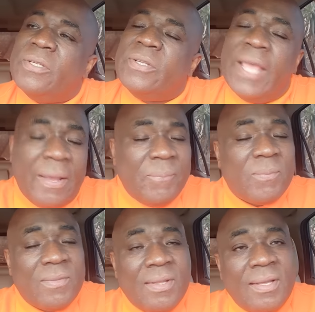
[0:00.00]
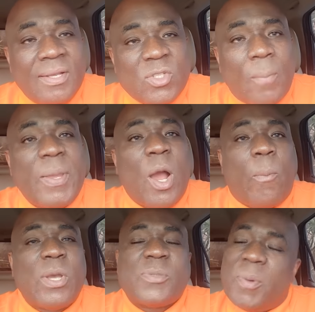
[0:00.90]
Yeah? So big
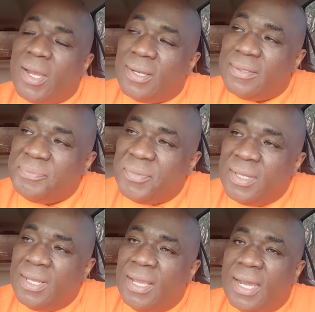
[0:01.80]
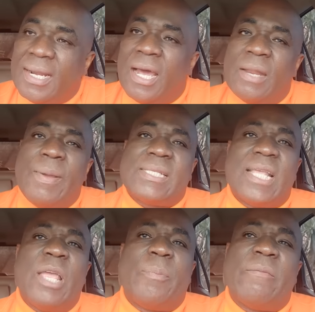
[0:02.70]
up Whisper. And all the best
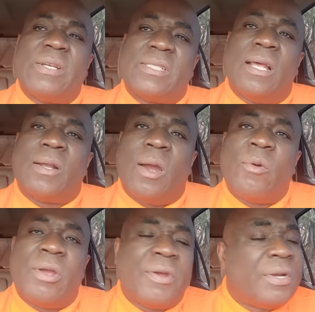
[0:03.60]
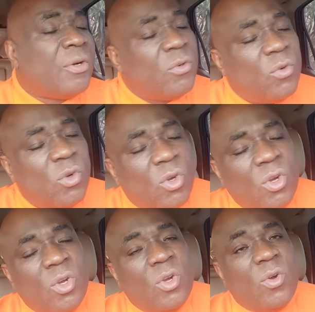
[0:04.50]
in your professional career, you know.
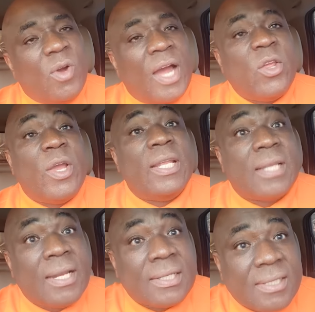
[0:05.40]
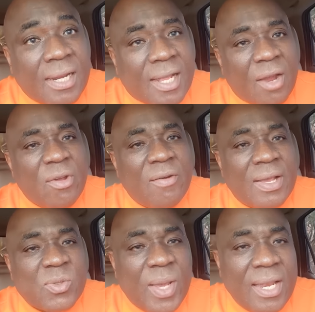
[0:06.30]
And your international career
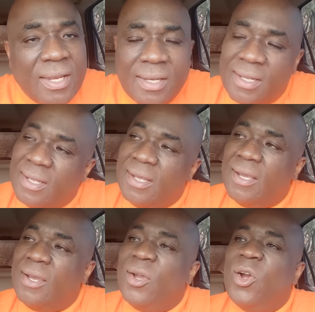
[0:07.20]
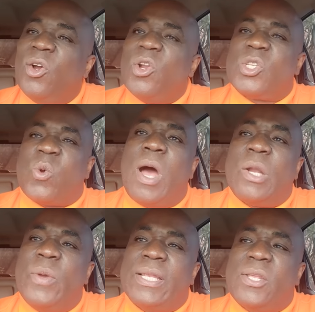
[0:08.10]
as well. Just go
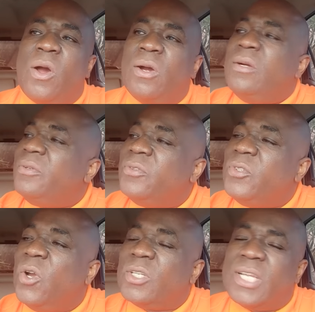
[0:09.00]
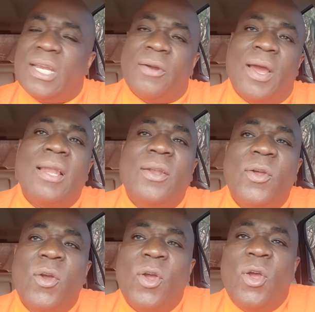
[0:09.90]
and do it, young general.
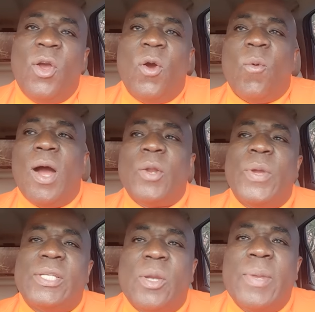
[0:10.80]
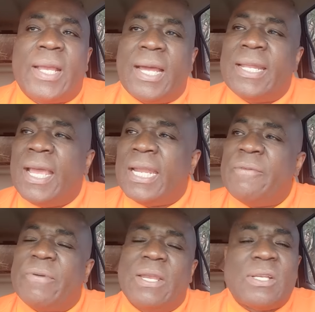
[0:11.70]
Go and do it, Jamaica. They are
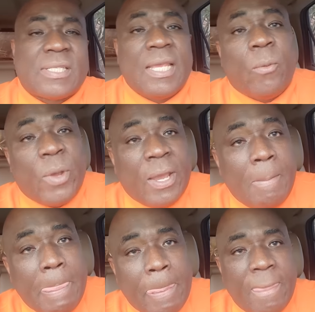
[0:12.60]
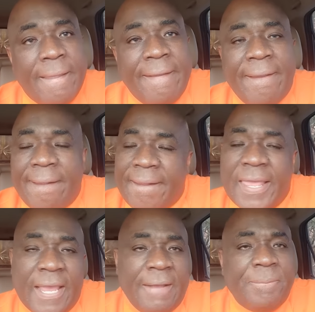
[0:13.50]
defend you the same way.
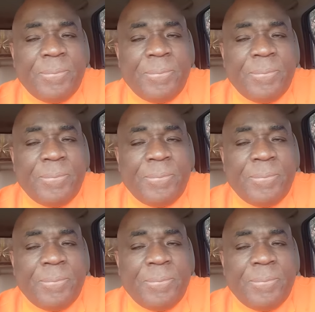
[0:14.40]
Yeah.